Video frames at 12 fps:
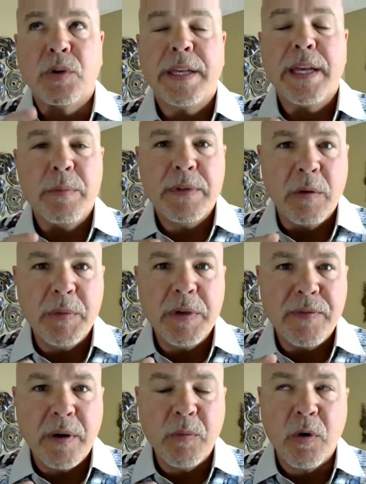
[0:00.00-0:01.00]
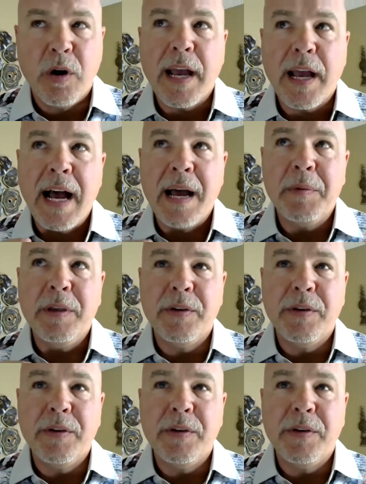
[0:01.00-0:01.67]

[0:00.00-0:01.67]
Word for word: so get tell me if I'm wrong. I'm